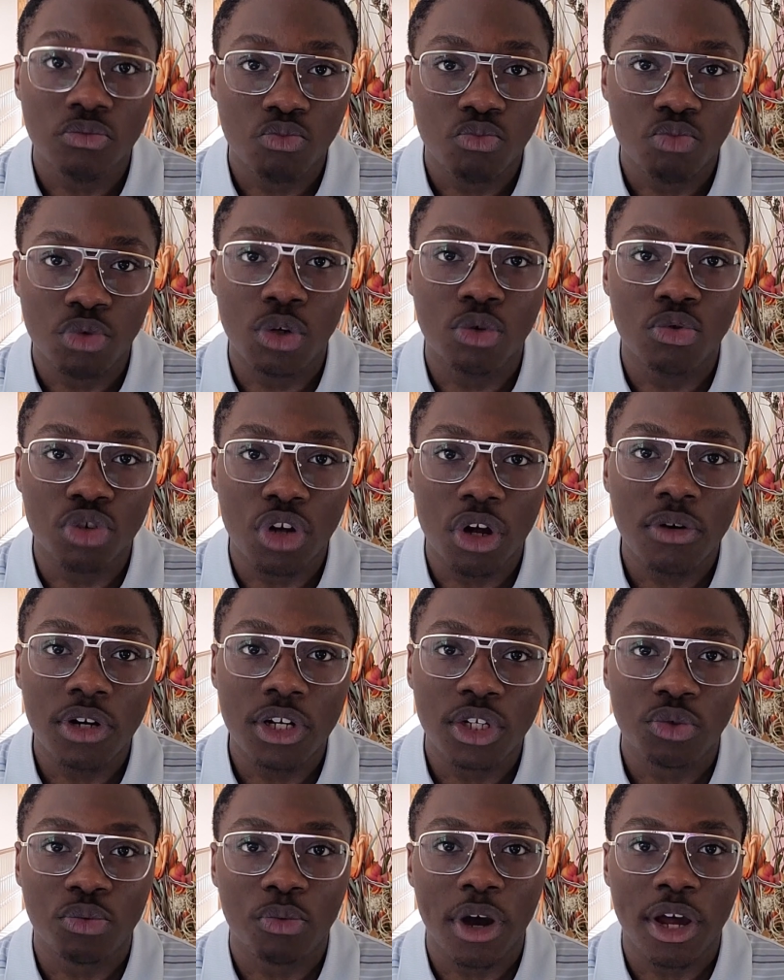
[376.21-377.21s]
you'll
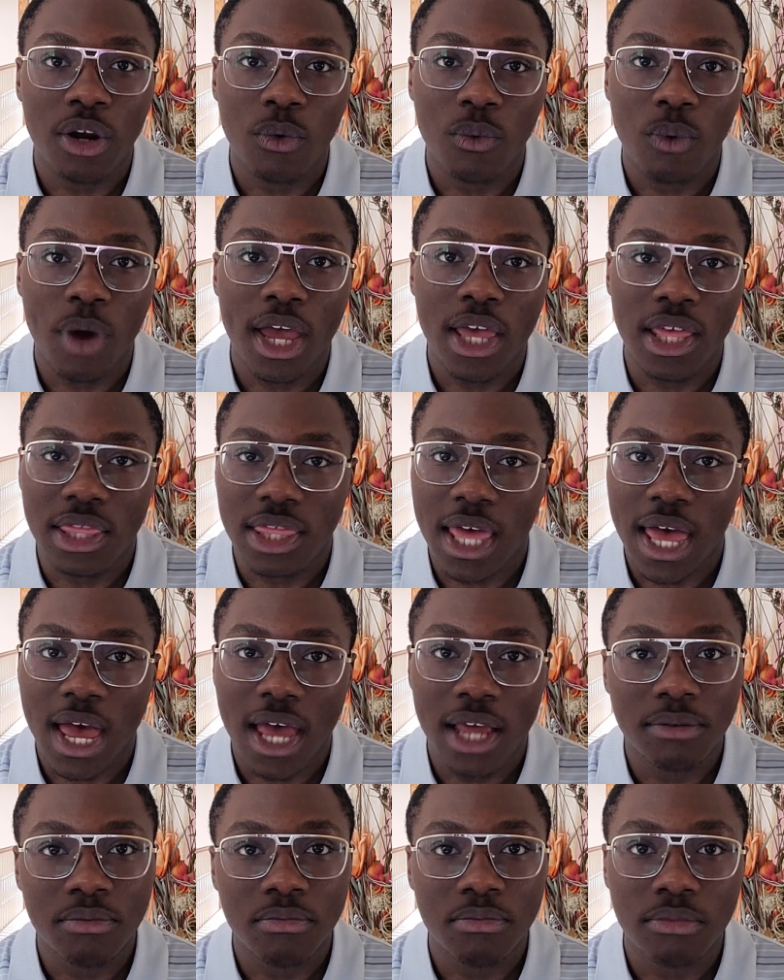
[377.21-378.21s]
notice right away
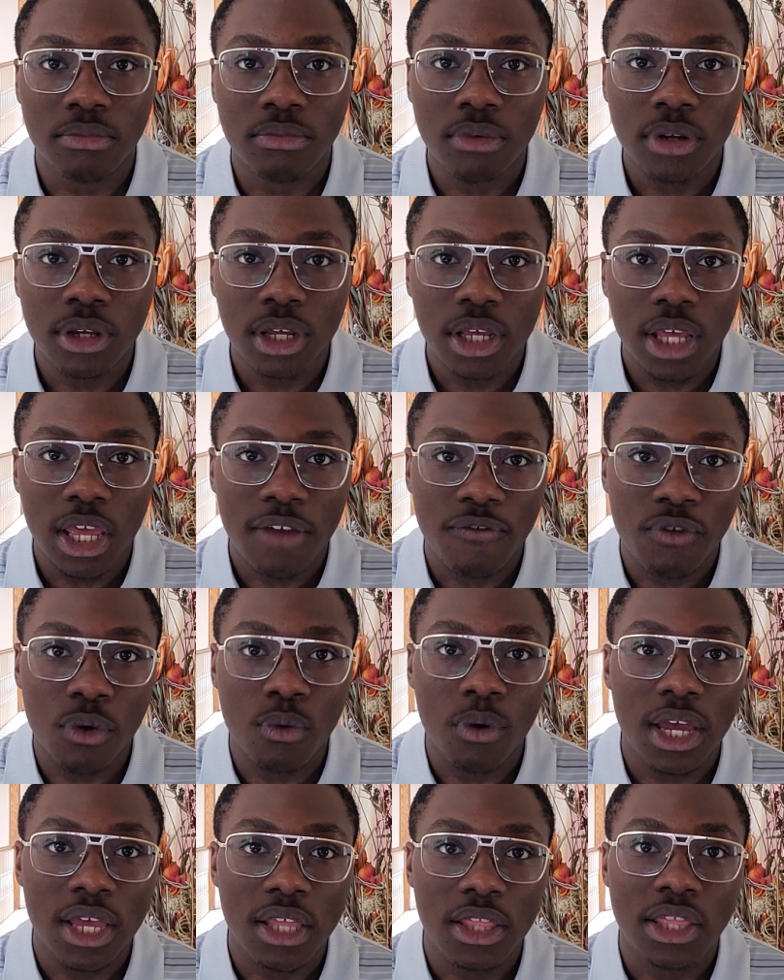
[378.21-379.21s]
that if you
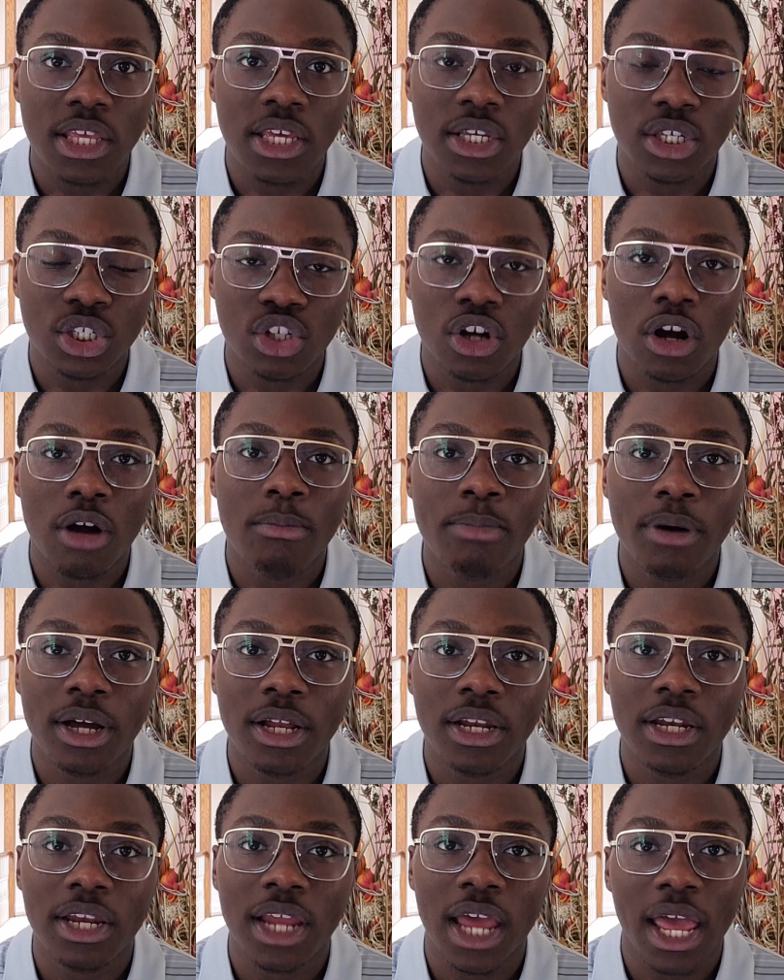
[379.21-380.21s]
hit the start
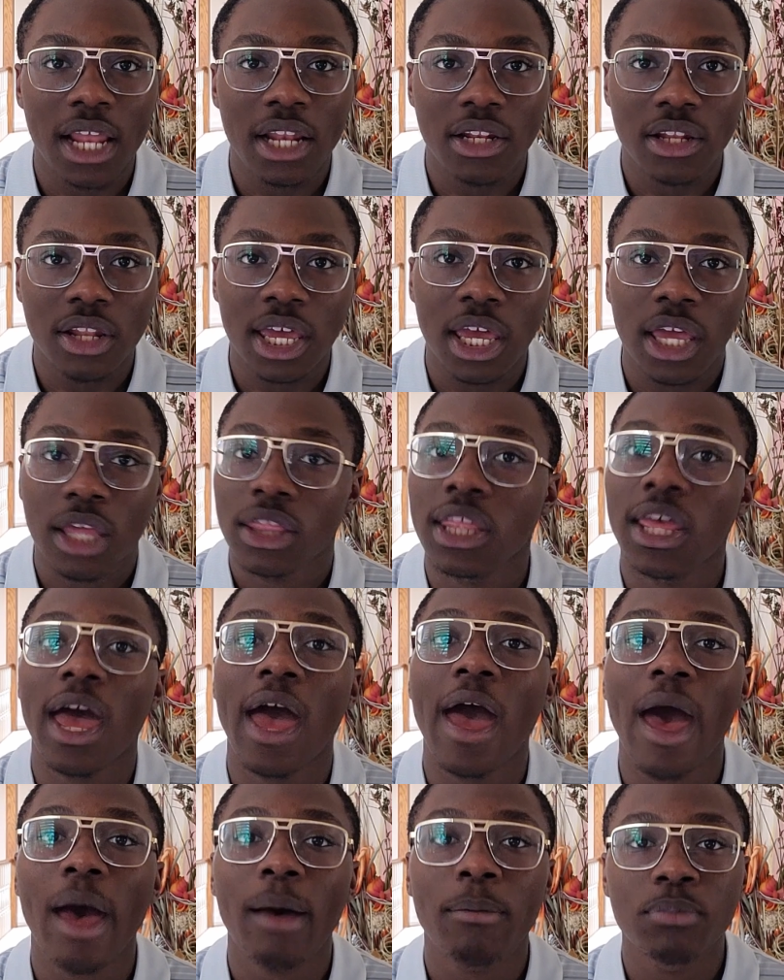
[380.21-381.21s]
button and look at the
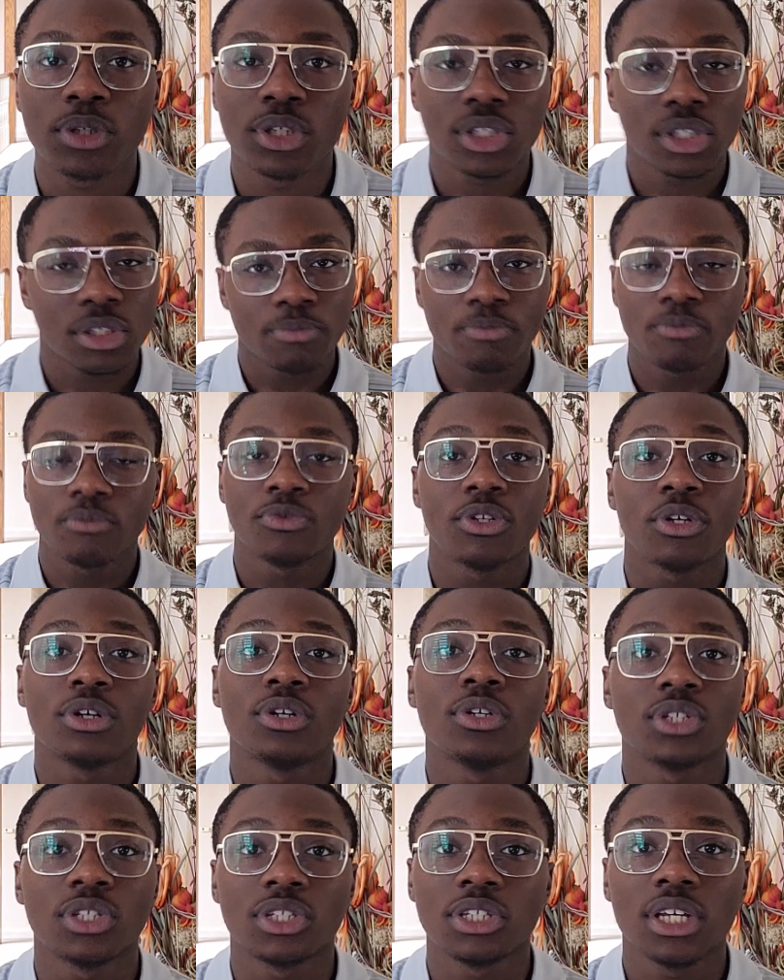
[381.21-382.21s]
apps,
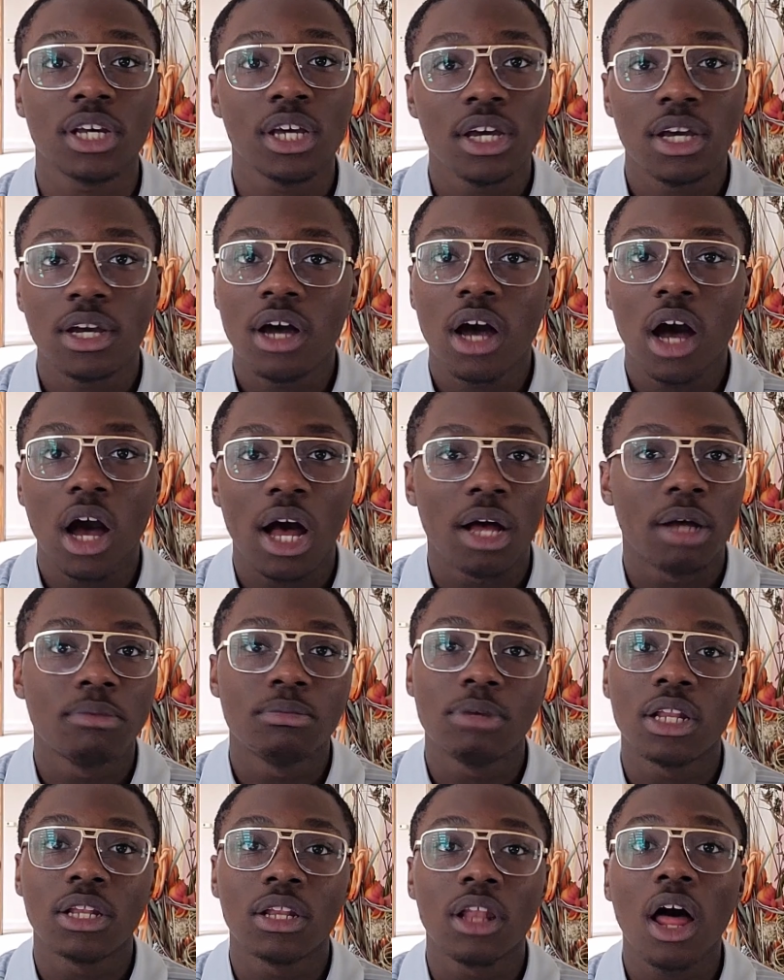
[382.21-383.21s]
there's
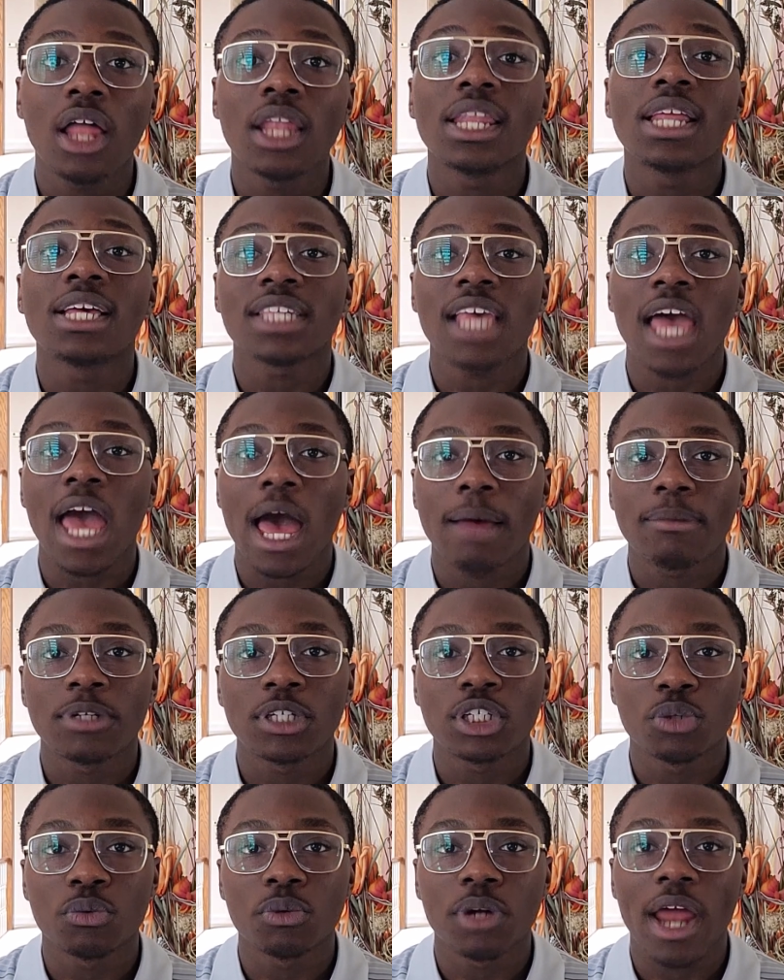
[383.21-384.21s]
a lot less apps
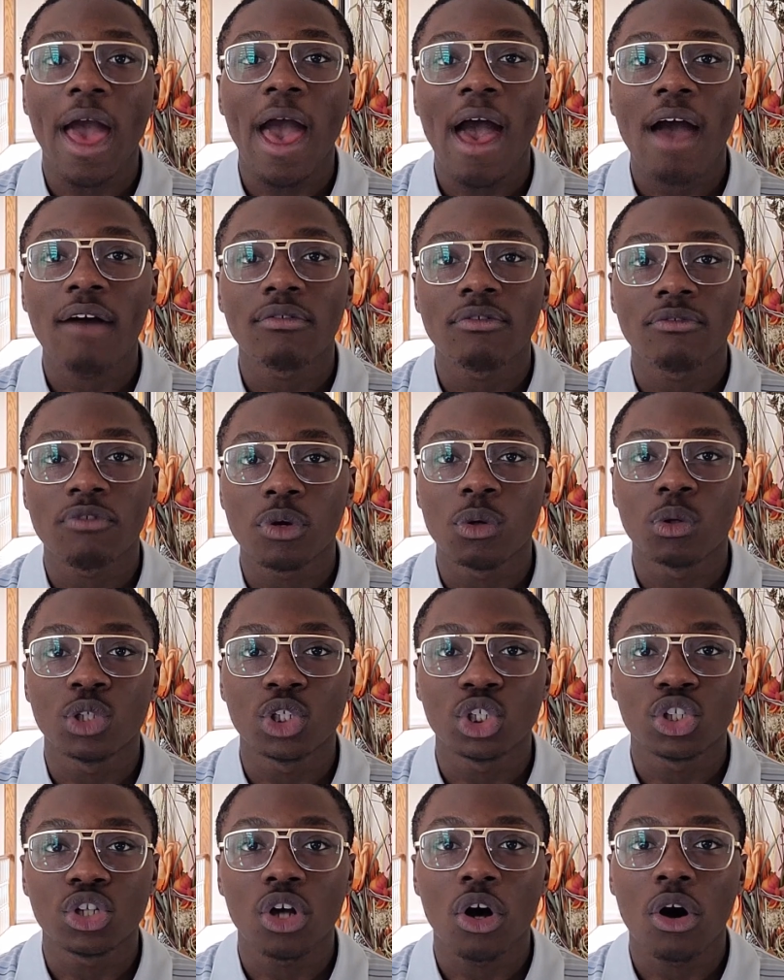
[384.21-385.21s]
that you would have if you
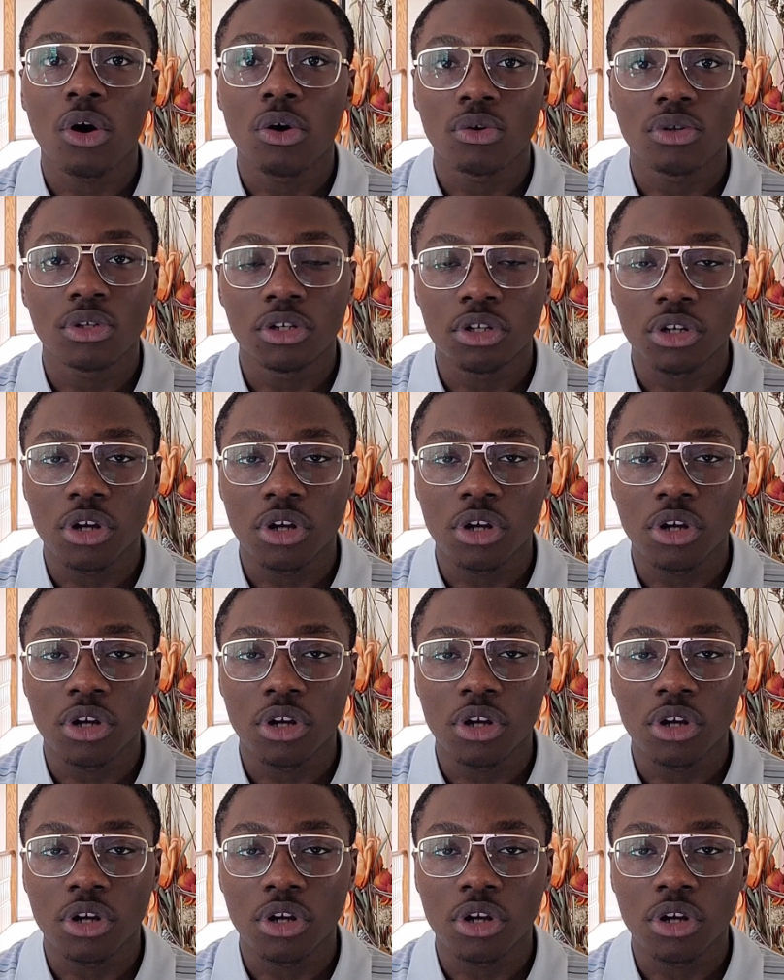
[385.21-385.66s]
installed,